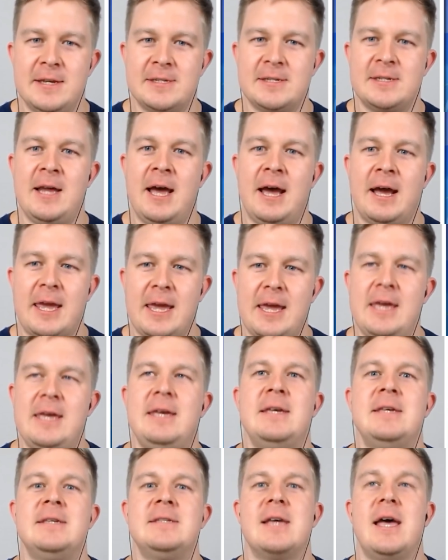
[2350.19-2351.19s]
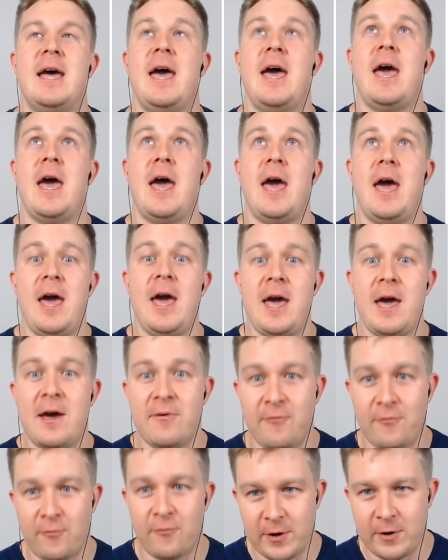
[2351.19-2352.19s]
This deck is
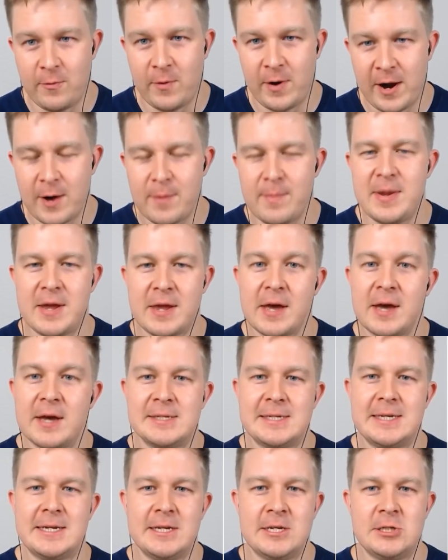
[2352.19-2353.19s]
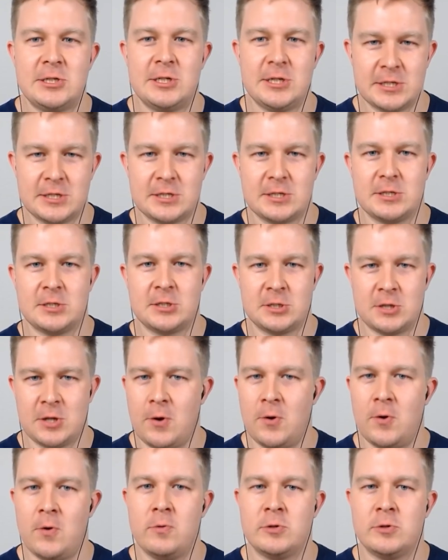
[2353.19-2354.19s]
everywhere because it is just
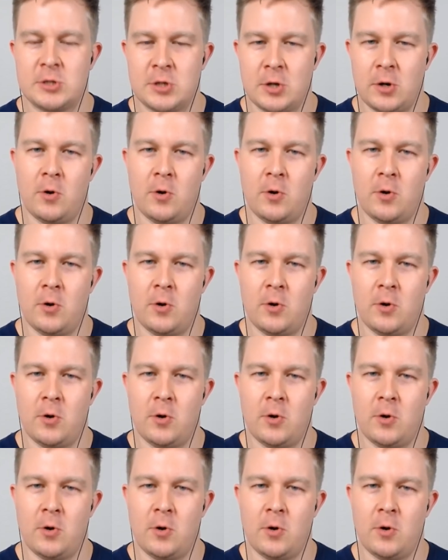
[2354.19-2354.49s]
so